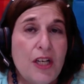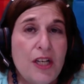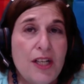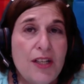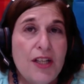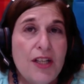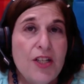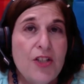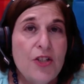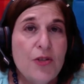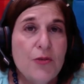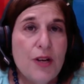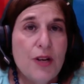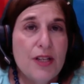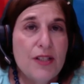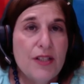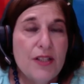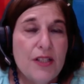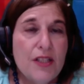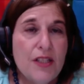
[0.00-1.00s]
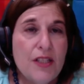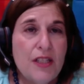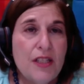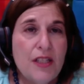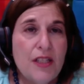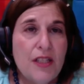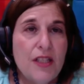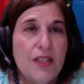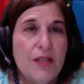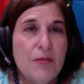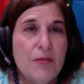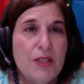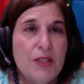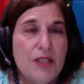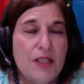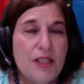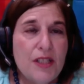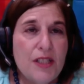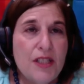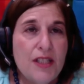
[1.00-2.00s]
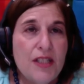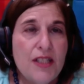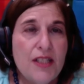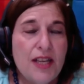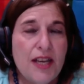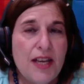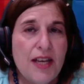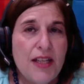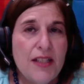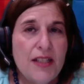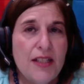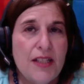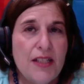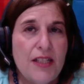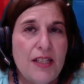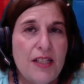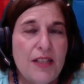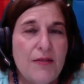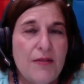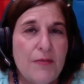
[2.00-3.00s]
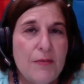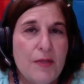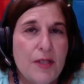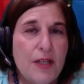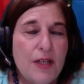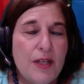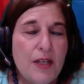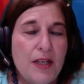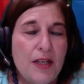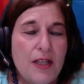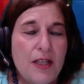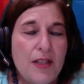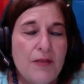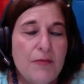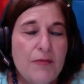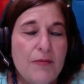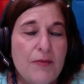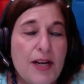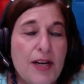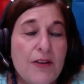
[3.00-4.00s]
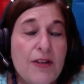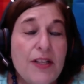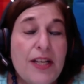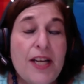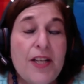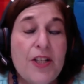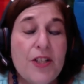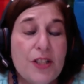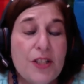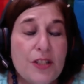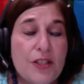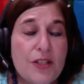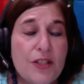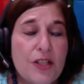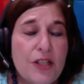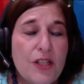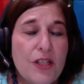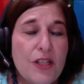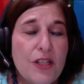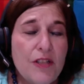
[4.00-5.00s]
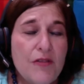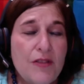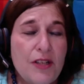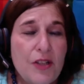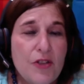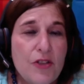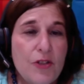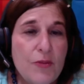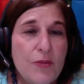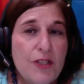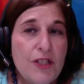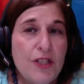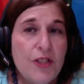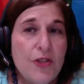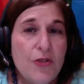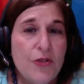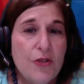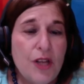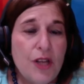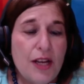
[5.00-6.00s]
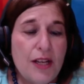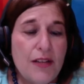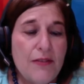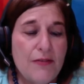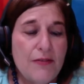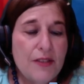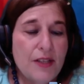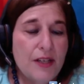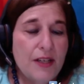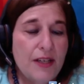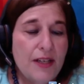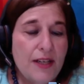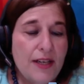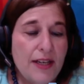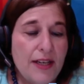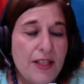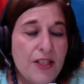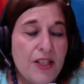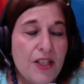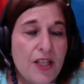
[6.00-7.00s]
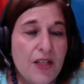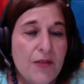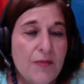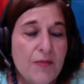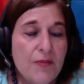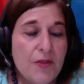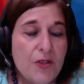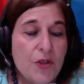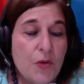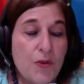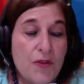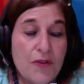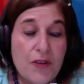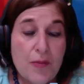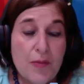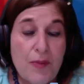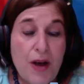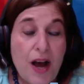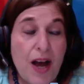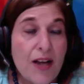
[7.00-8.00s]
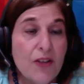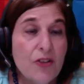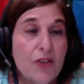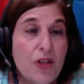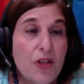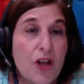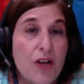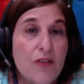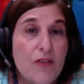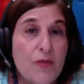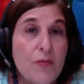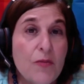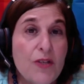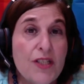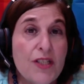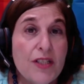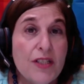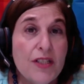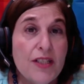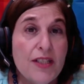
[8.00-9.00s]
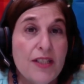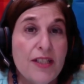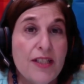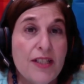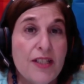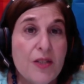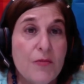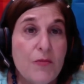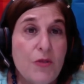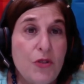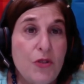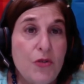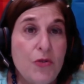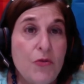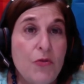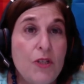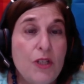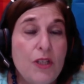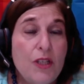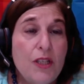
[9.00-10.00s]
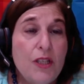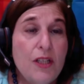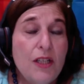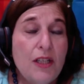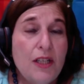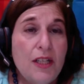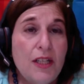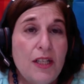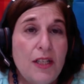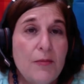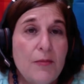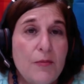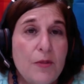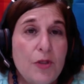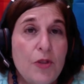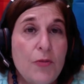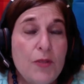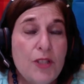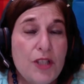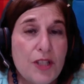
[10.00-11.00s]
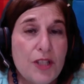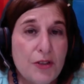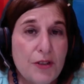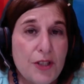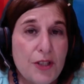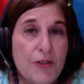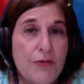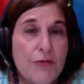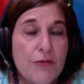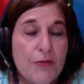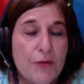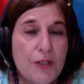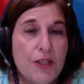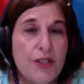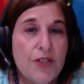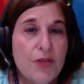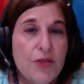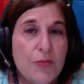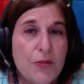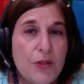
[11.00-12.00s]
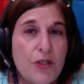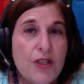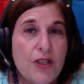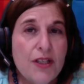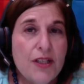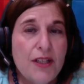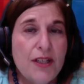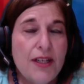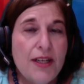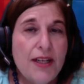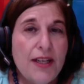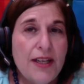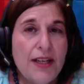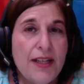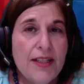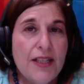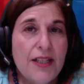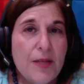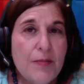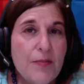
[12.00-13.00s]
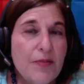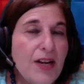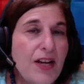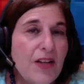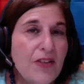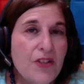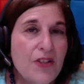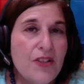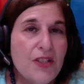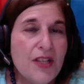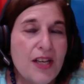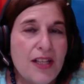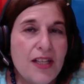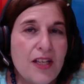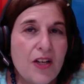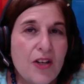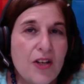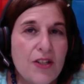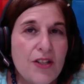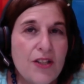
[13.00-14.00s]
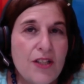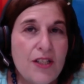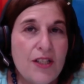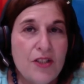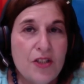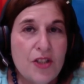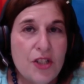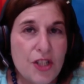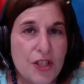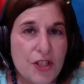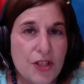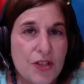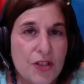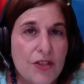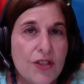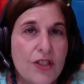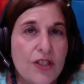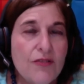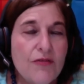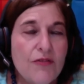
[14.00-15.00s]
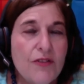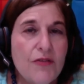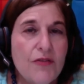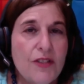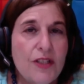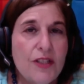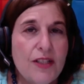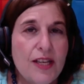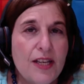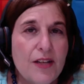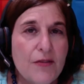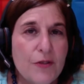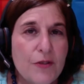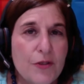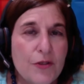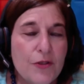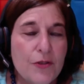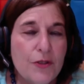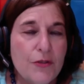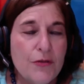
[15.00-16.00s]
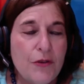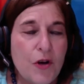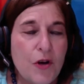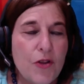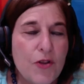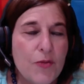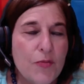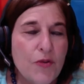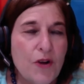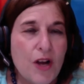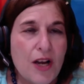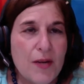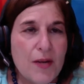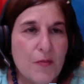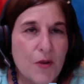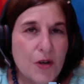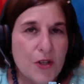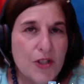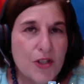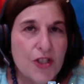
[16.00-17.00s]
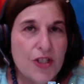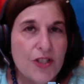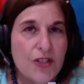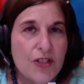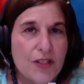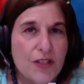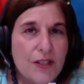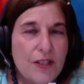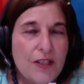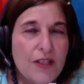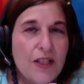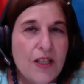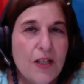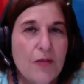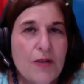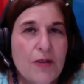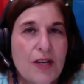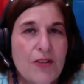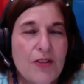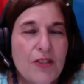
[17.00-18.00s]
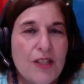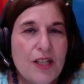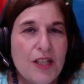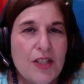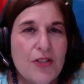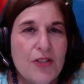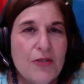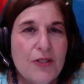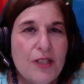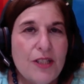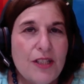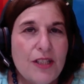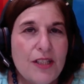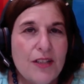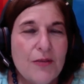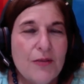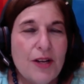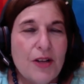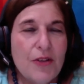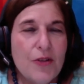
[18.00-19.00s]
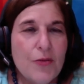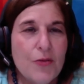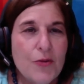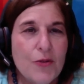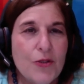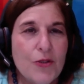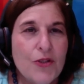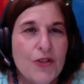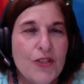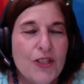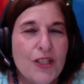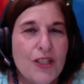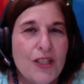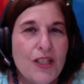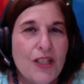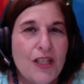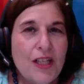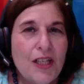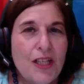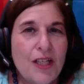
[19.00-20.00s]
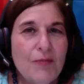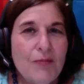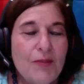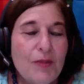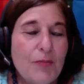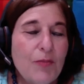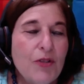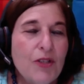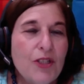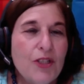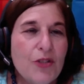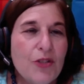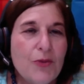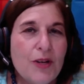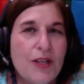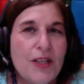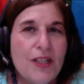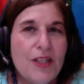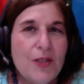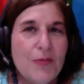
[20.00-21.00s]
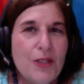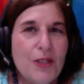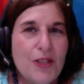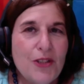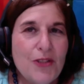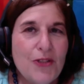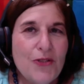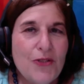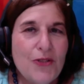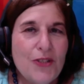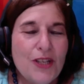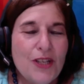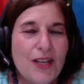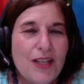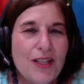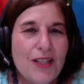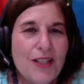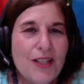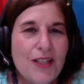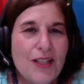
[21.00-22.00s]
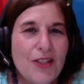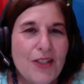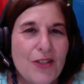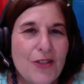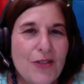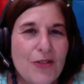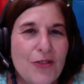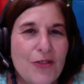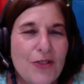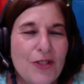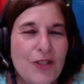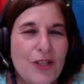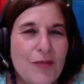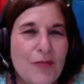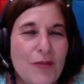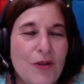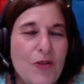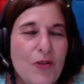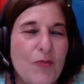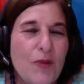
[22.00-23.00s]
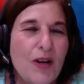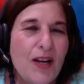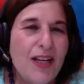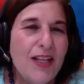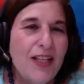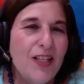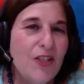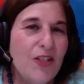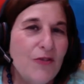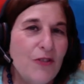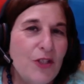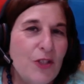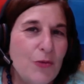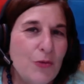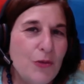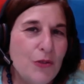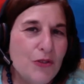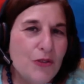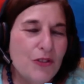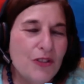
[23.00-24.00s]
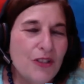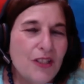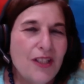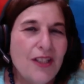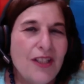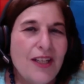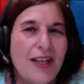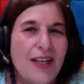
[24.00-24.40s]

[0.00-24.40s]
uh, that address the intimacies and the uh, variations of L G B T Q life. And uh, so we've compiled a lot of them. We solicited some new, uh, new material for this book. And I'm proud to say that on this year, the fiftieth anniversary of all the Pride marches around the country and around the world, um, the book is ready to be used and uh, used uh, both by individuals